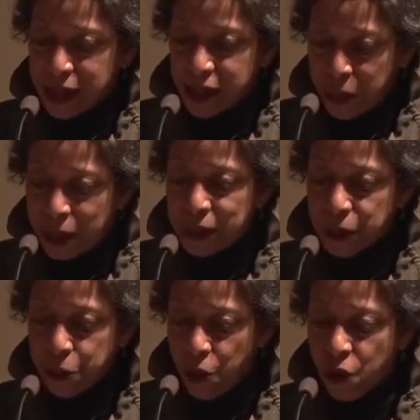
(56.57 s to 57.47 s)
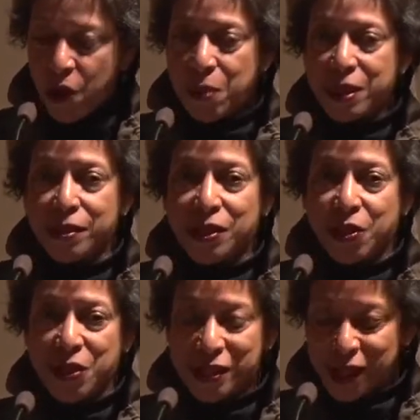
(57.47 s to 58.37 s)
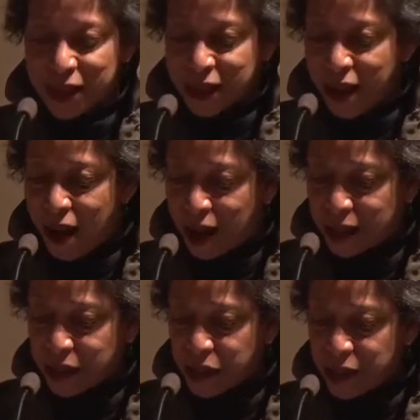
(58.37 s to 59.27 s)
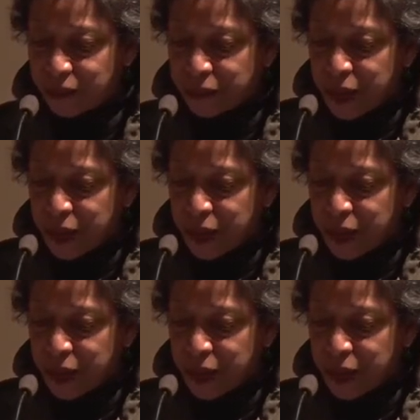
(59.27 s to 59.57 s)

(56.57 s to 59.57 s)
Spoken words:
the public programming series at the college.